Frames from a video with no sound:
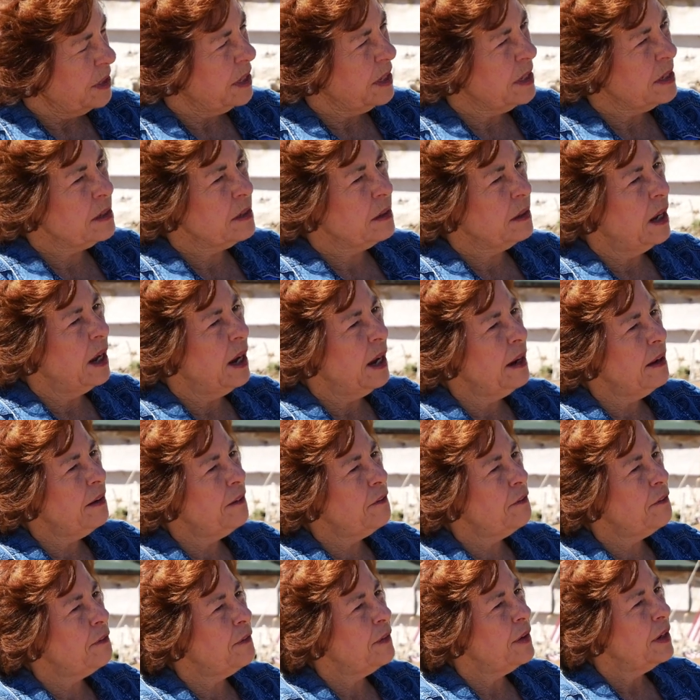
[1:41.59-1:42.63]
His
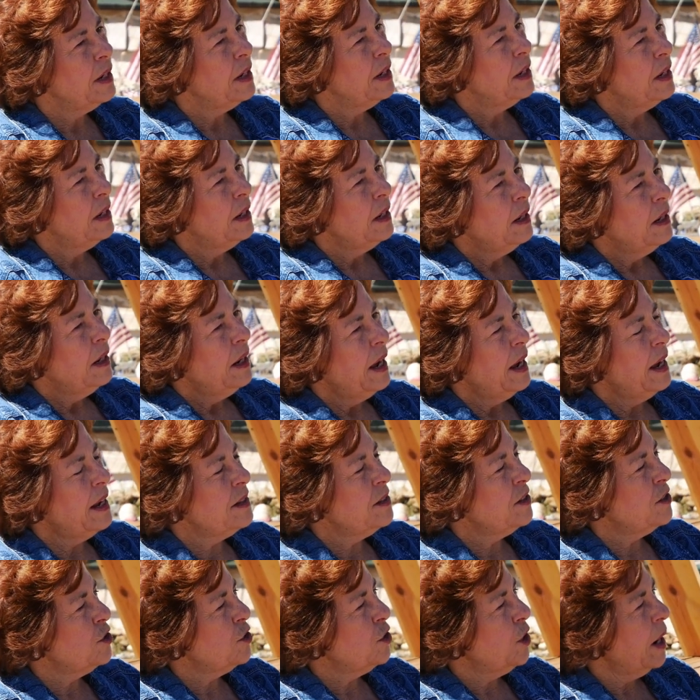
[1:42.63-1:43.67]
life as
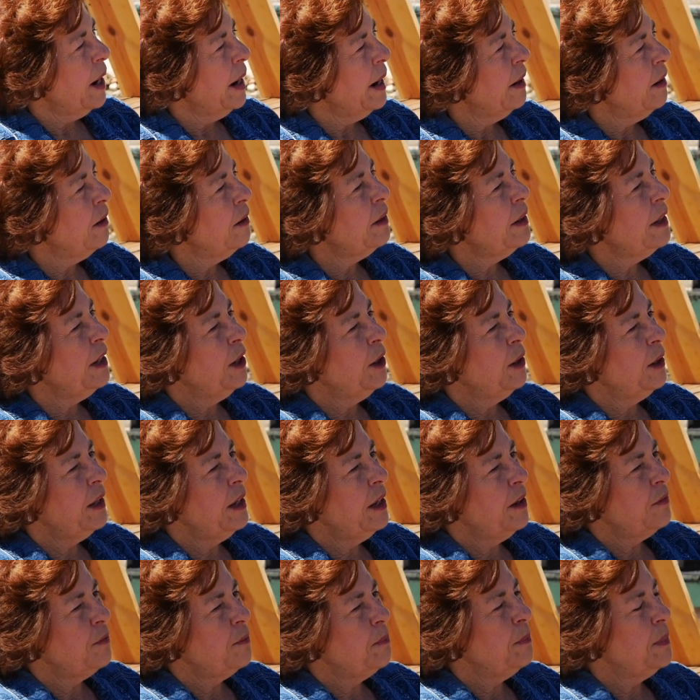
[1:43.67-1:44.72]
a child, he
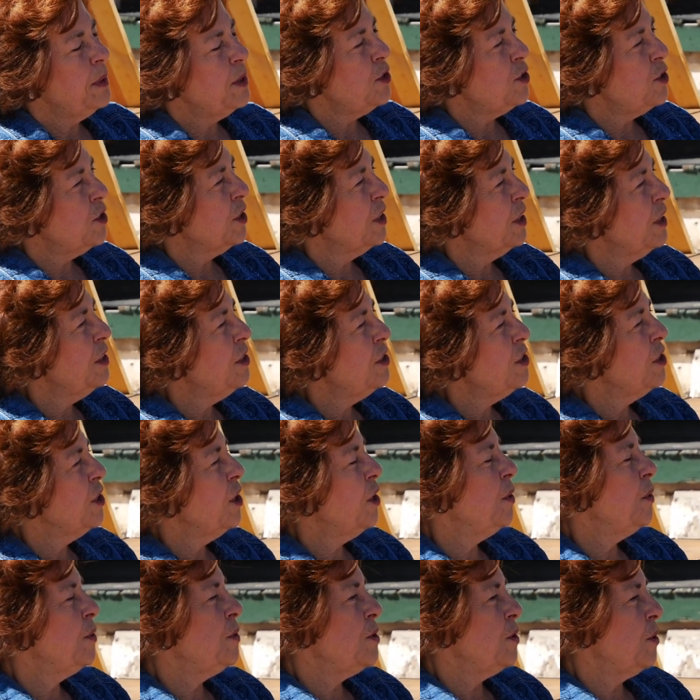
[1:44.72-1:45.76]
left Michigan to
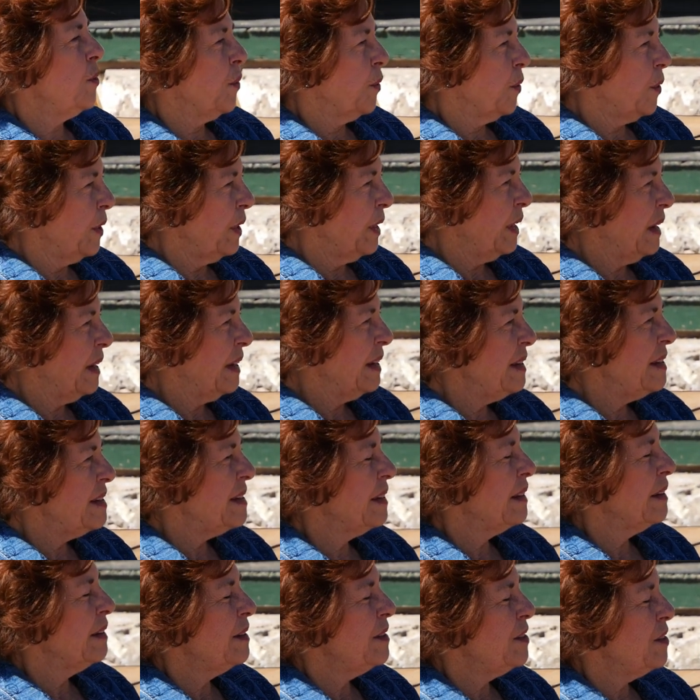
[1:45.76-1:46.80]
go to Oregon
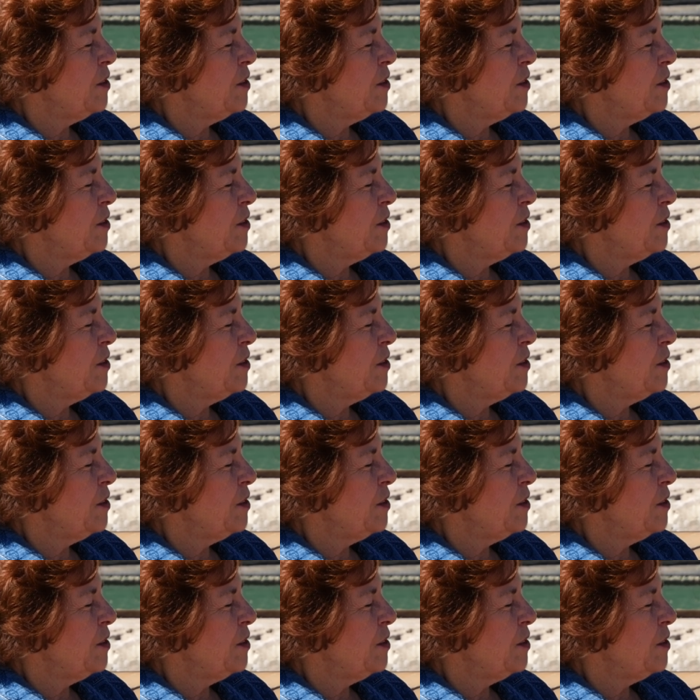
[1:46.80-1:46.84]
to,